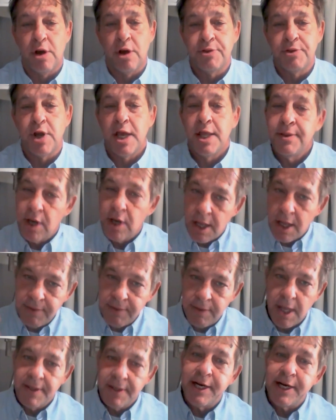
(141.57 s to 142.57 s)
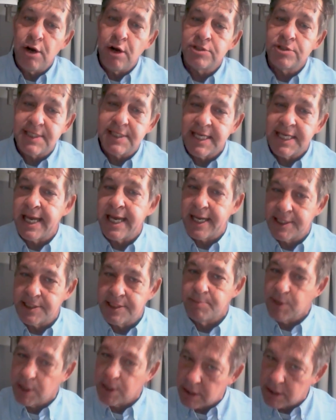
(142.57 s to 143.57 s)
on the and they, and and they don't stay
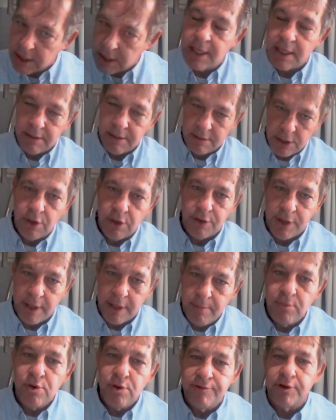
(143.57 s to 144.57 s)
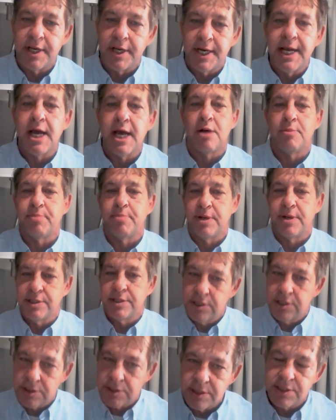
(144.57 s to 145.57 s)
typically. They you know they move on out, but
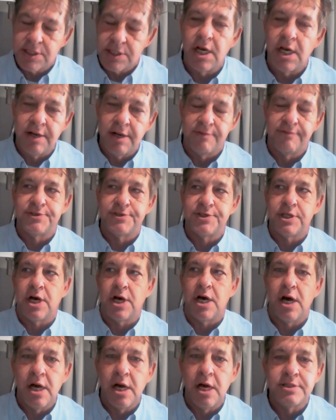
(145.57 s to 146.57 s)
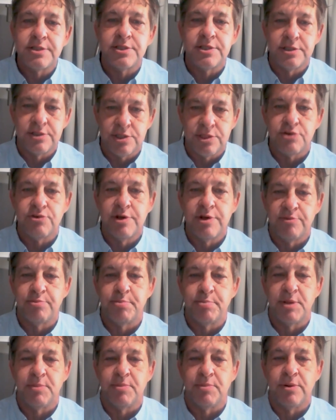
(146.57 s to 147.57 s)
it's just this kind of constant stream
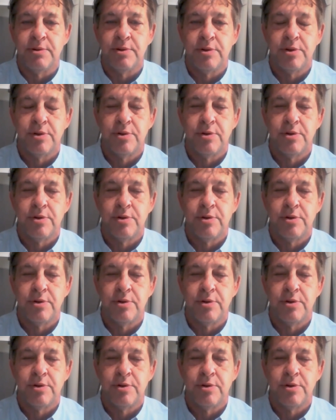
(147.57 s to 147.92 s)
of people.